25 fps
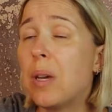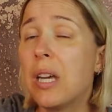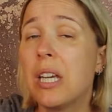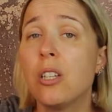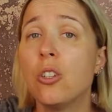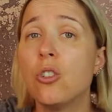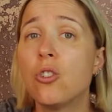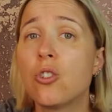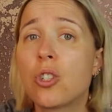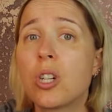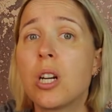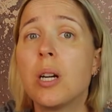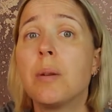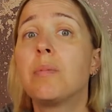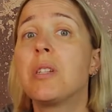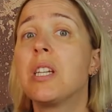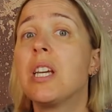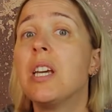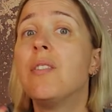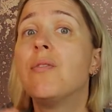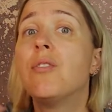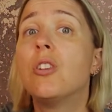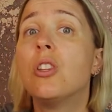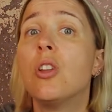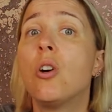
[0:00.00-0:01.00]
manuscript,
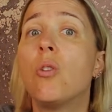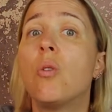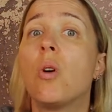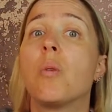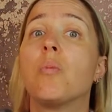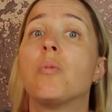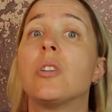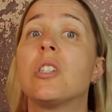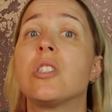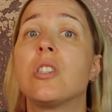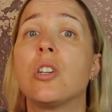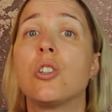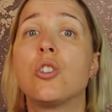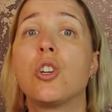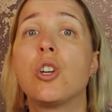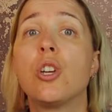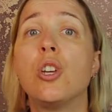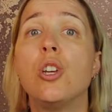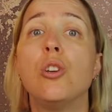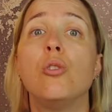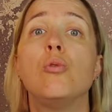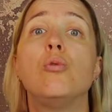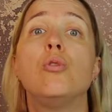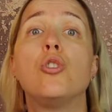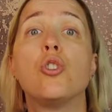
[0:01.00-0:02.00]
even though it was such a
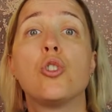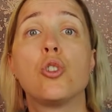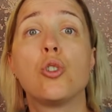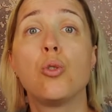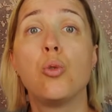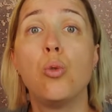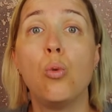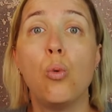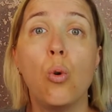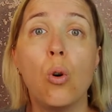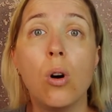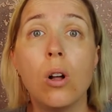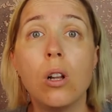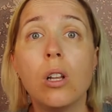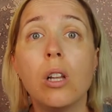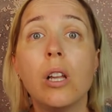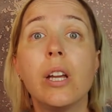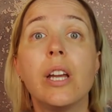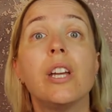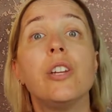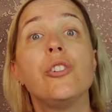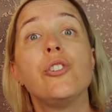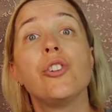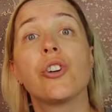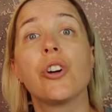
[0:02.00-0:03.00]
huge
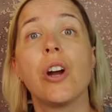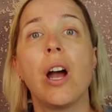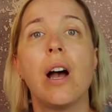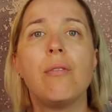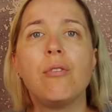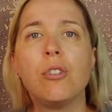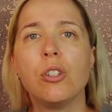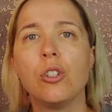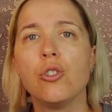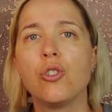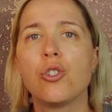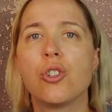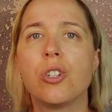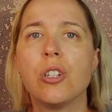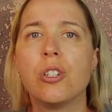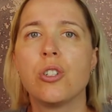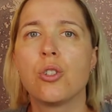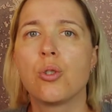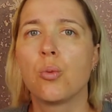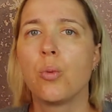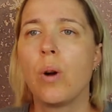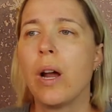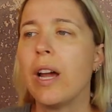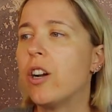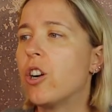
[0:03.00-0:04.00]
tool in your evolution
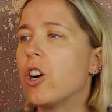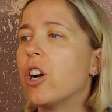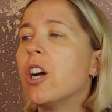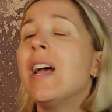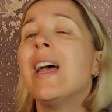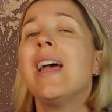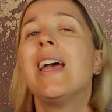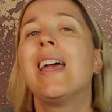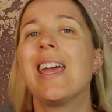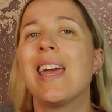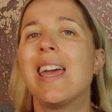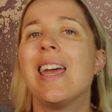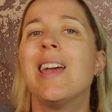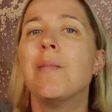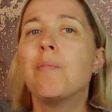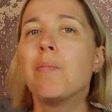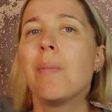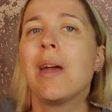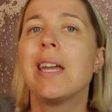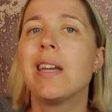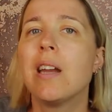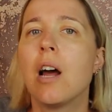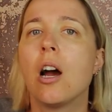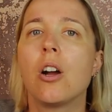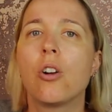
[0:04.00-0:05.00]
as a writer, it
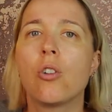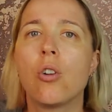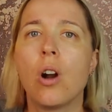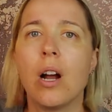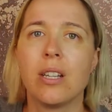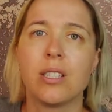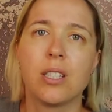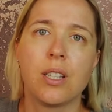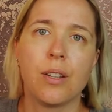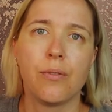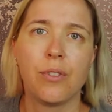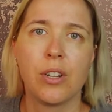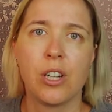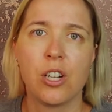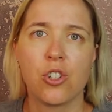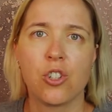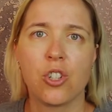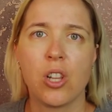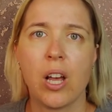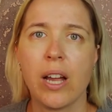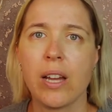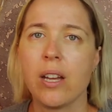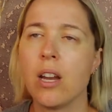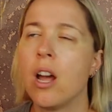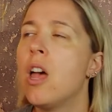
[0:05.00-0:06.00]
may not cross the
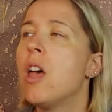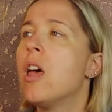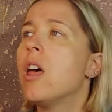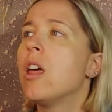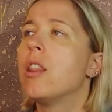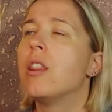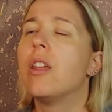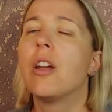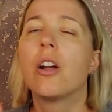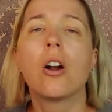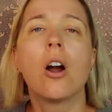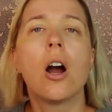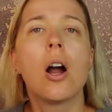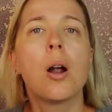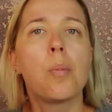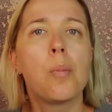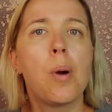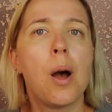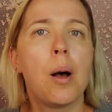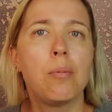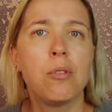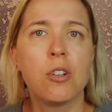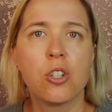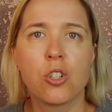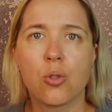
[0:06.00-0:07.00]
finish line. There are
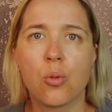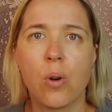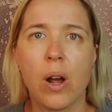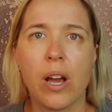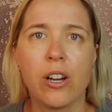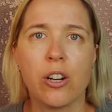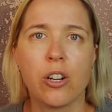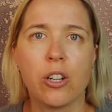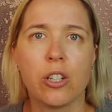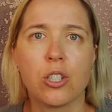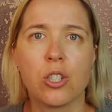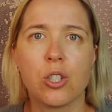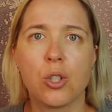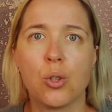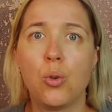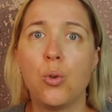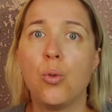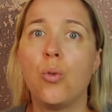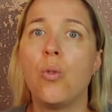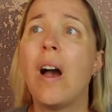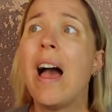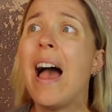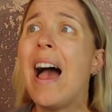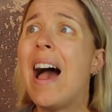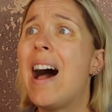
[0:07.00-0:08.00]
published writers
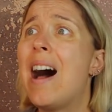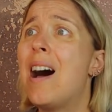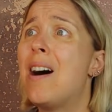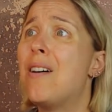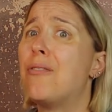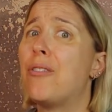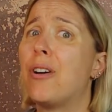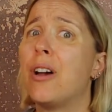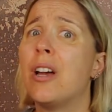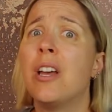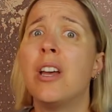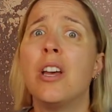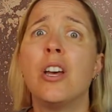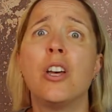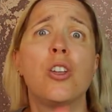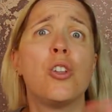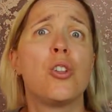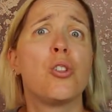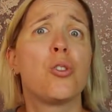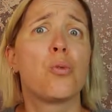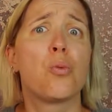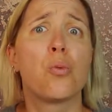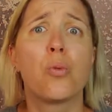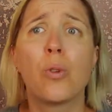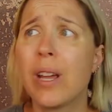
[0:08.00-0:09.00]
who have
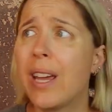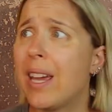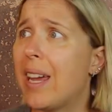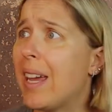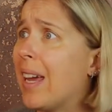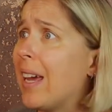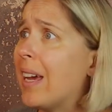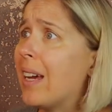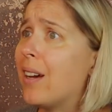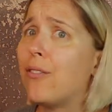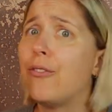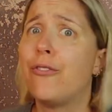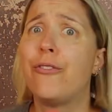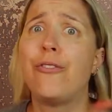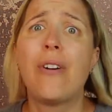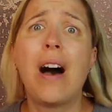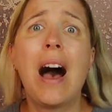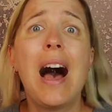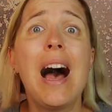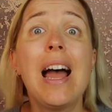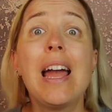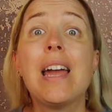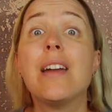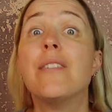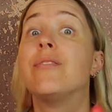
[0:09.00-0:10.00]
three,
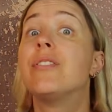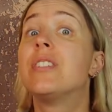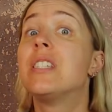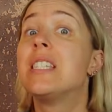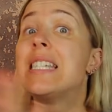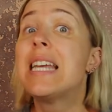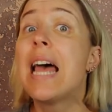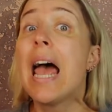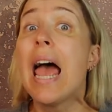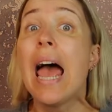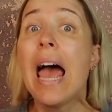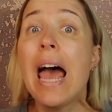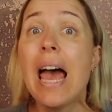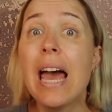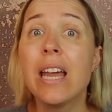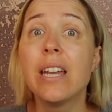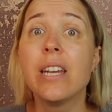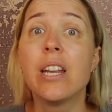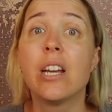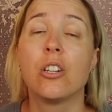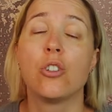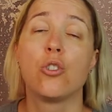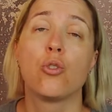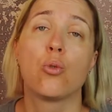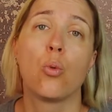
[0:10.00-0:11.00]
five,
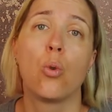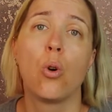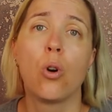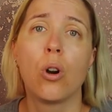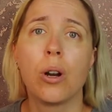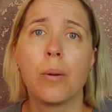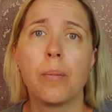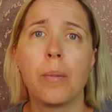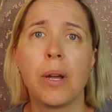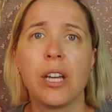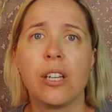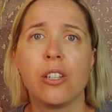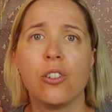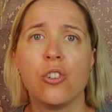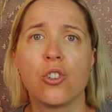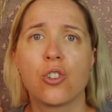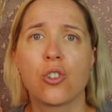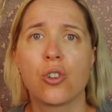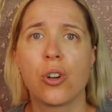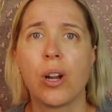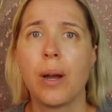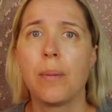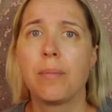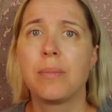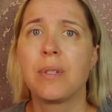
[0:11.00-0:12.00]
ten drawer
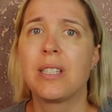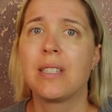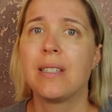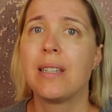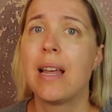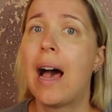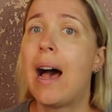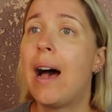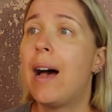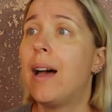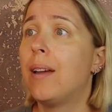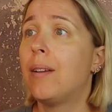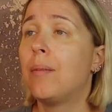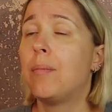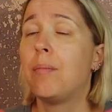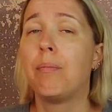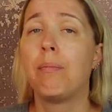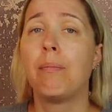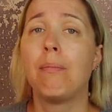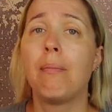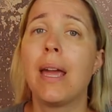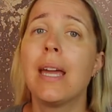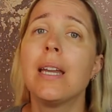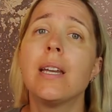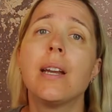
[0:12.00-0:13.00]
manuscripts that
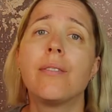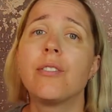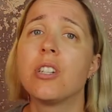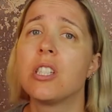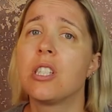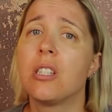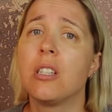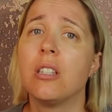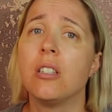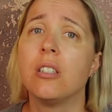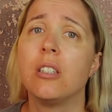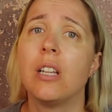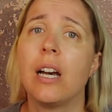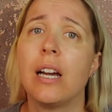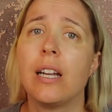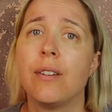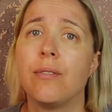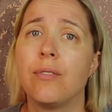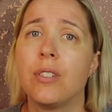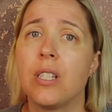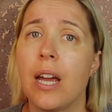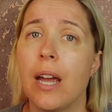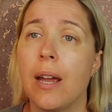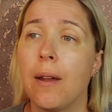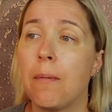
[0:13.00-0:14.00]
may never see the light
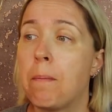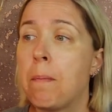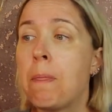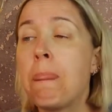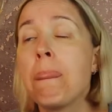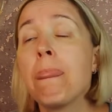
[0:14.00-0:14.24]
of day.